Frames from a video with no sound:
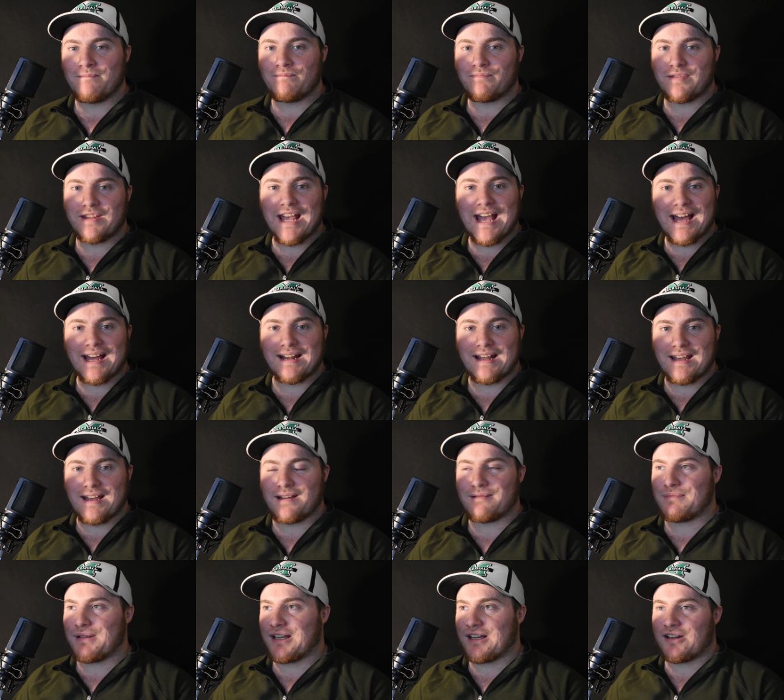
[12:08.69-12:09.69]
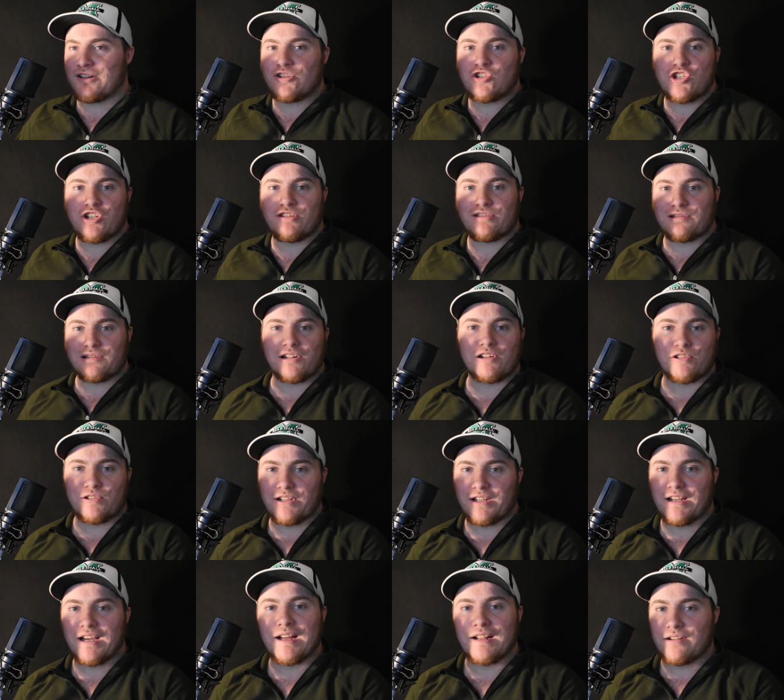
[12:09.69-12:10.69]
that and because she's literally
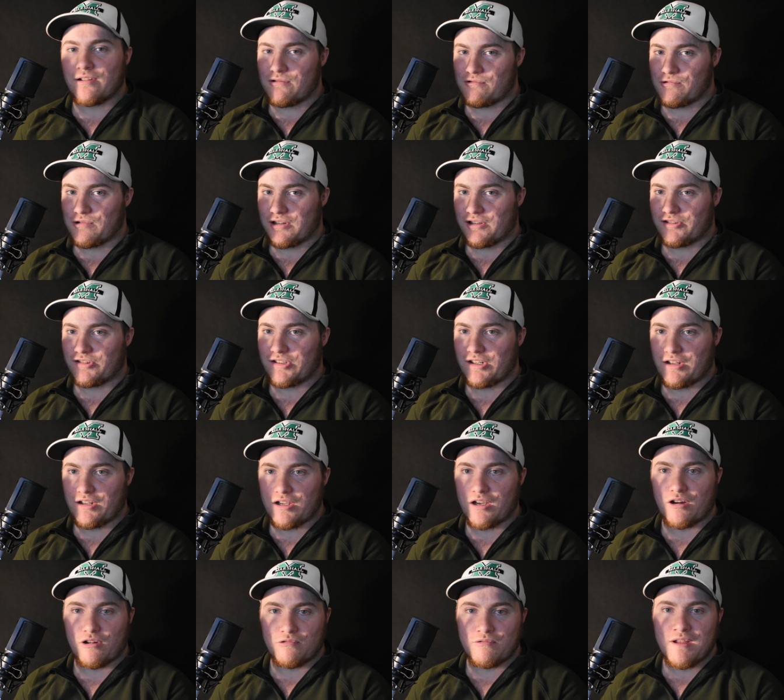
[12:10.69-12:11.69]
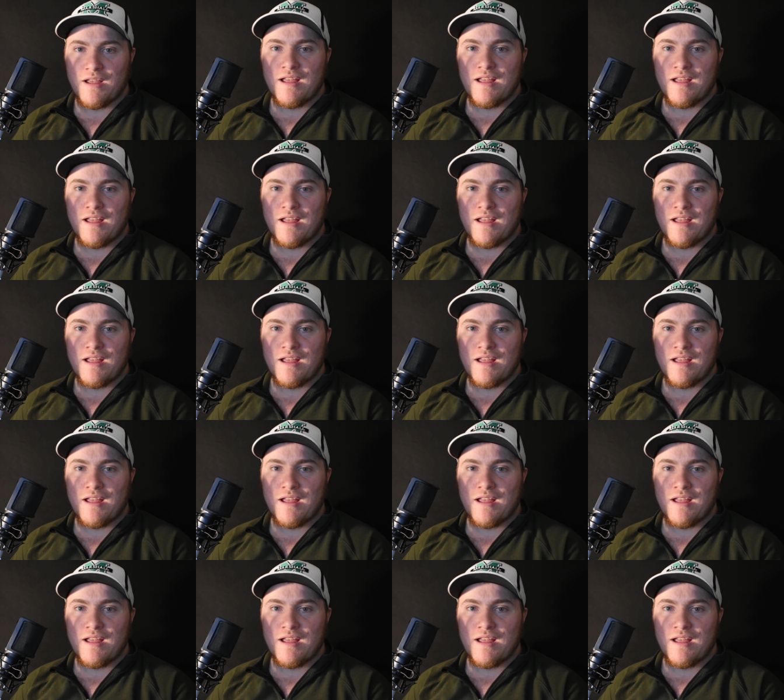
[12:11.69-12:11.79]
got nowhere else to go.